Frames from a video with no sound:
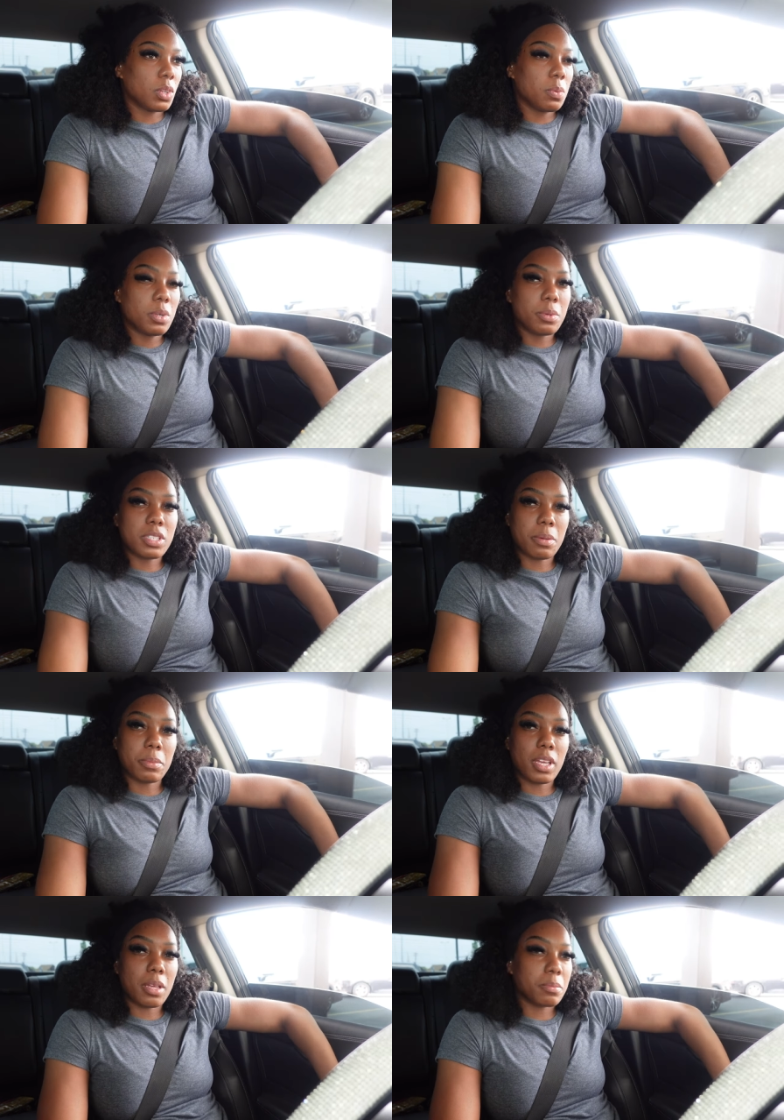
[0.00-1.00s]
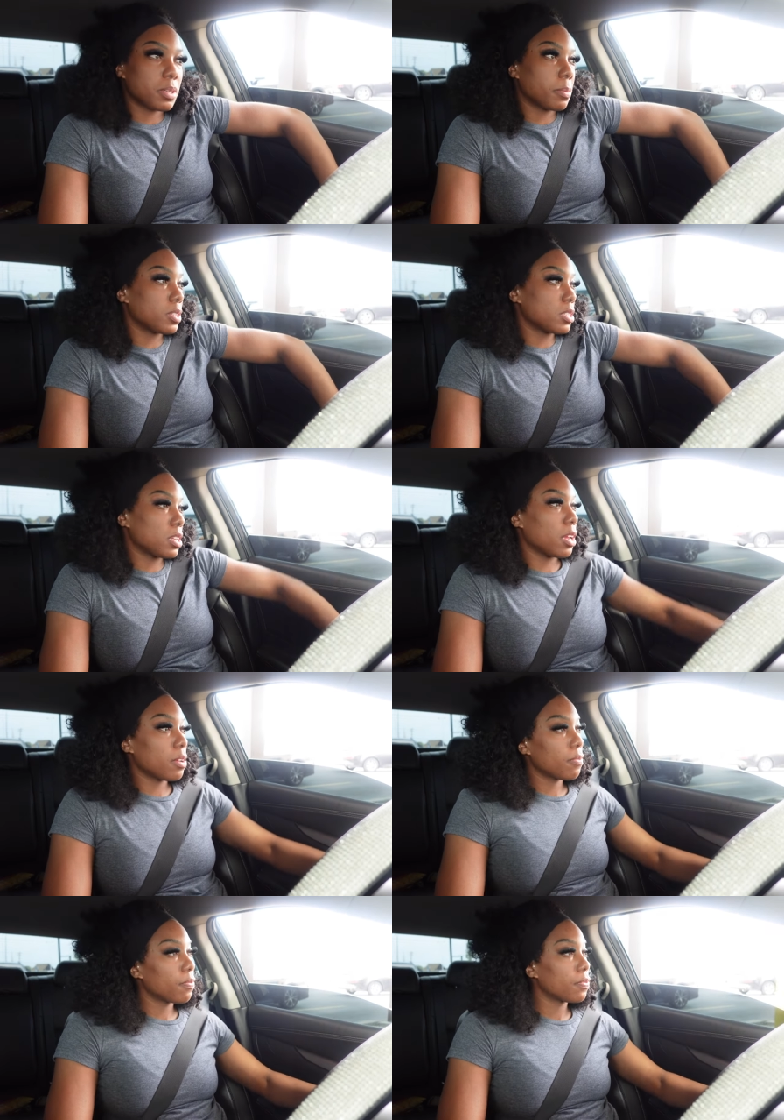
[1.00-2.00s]
don't know what time the game's going
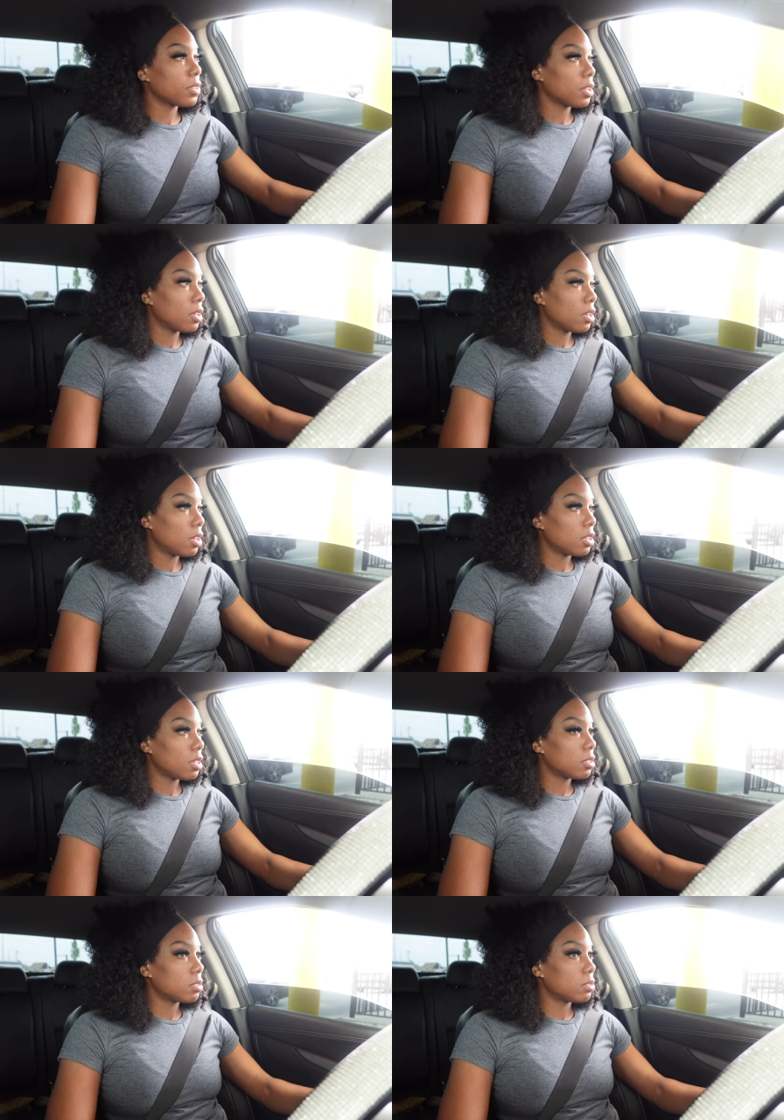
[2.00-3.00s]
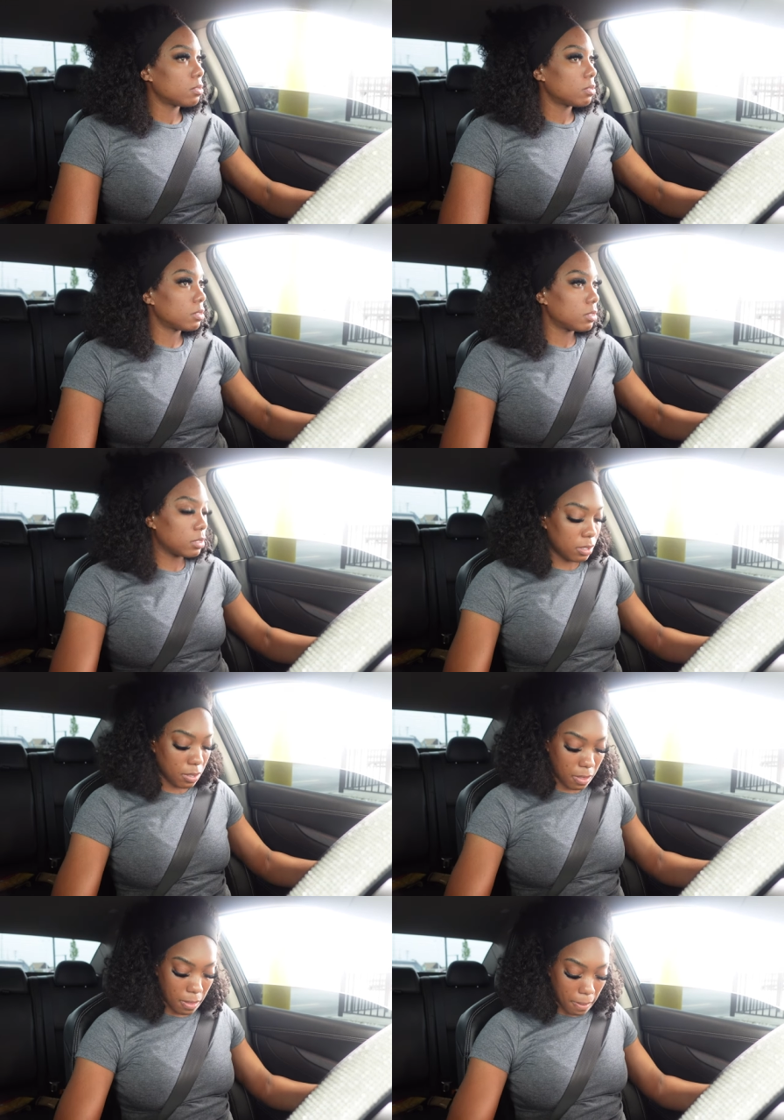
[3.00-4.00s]
Hello.
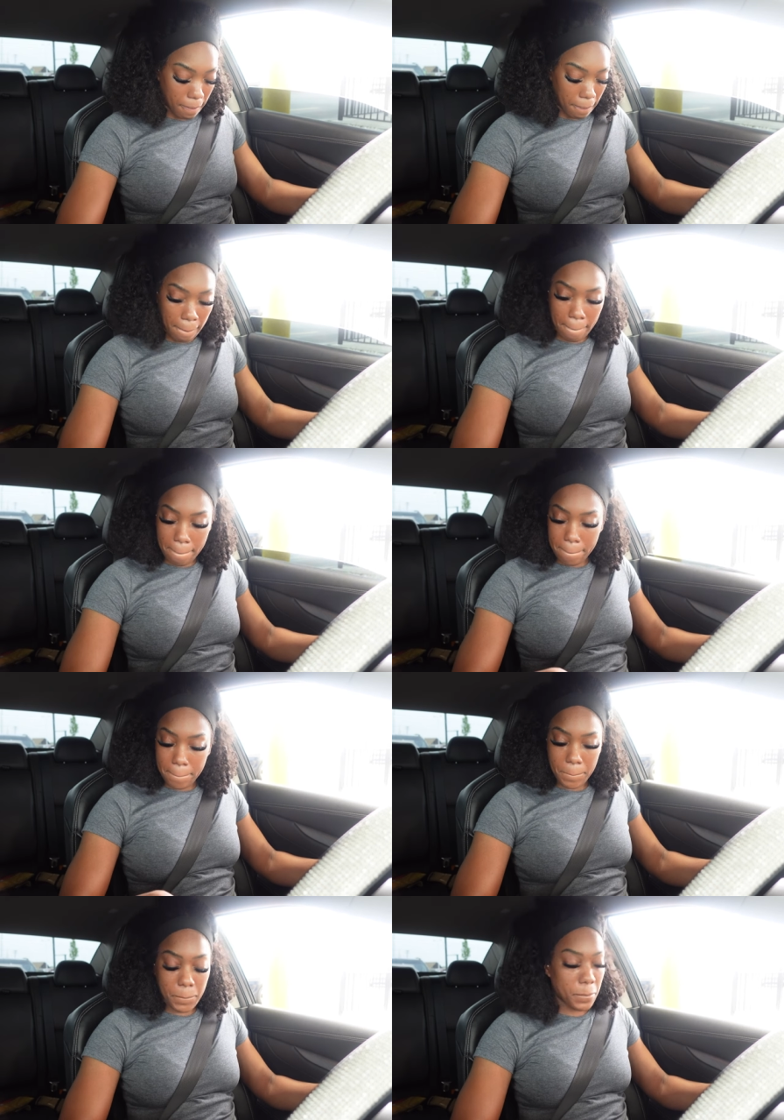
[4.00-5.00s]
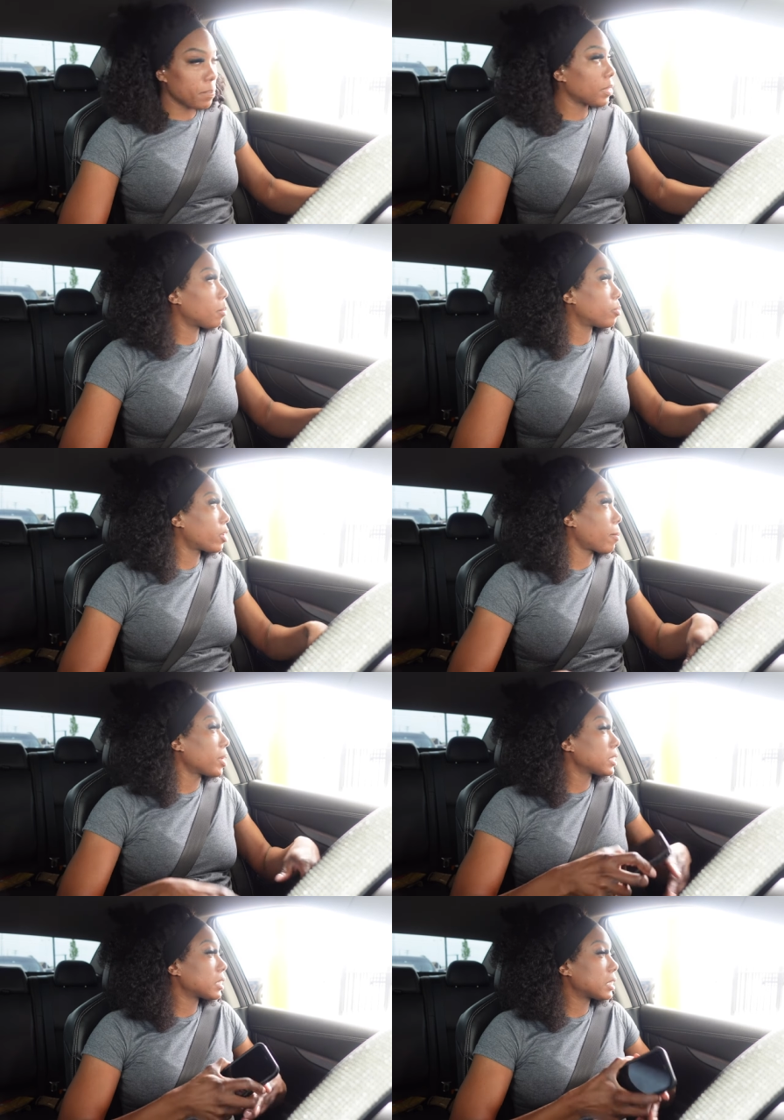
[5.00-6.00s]
Hello, ma'am. Can I get a name, for you?
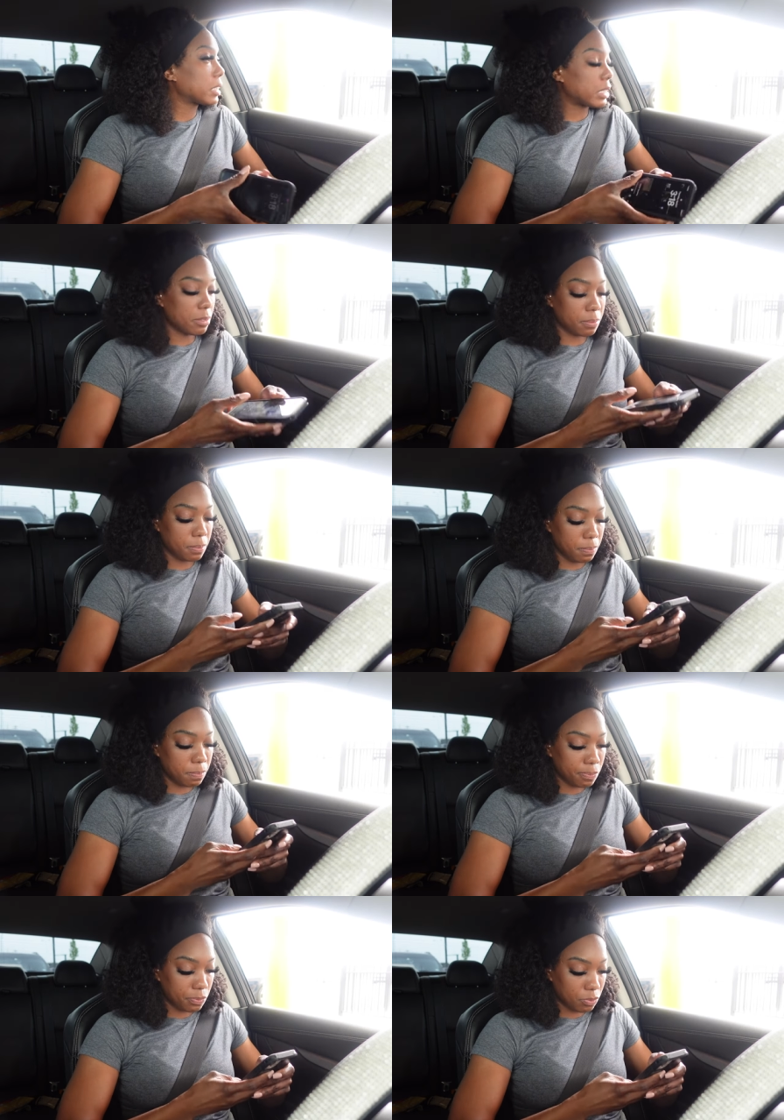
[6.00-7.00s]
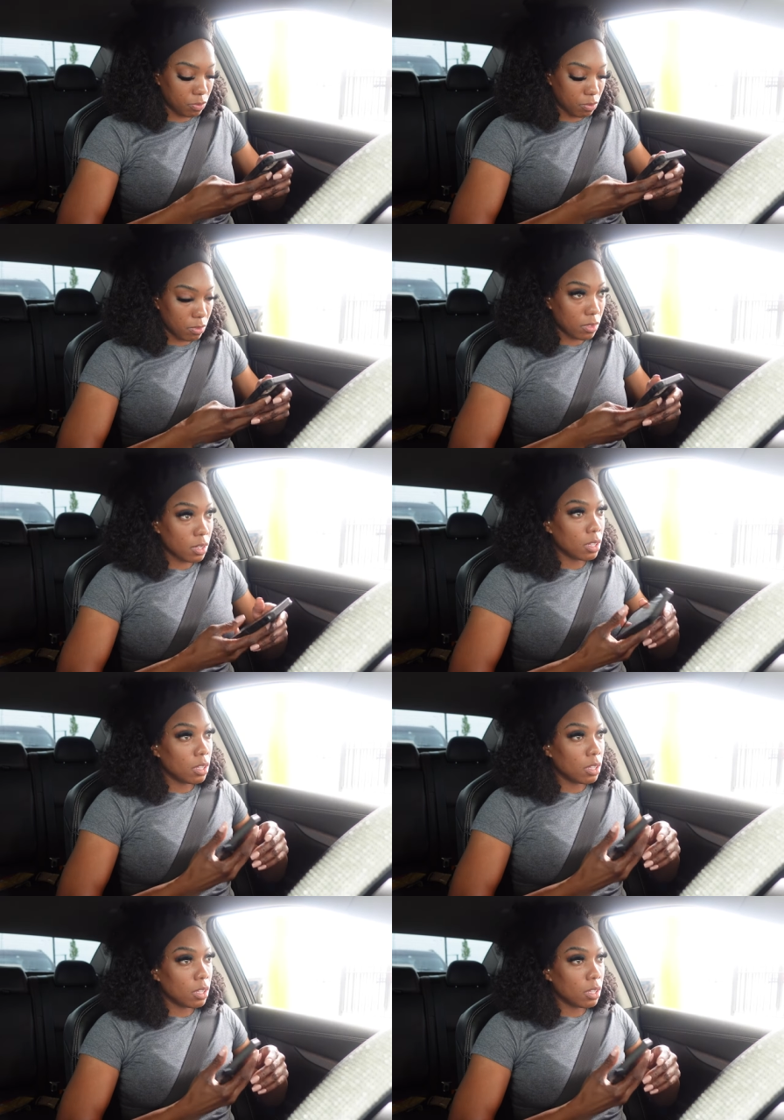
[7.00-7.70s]
Promise. Mm hmm What can I get?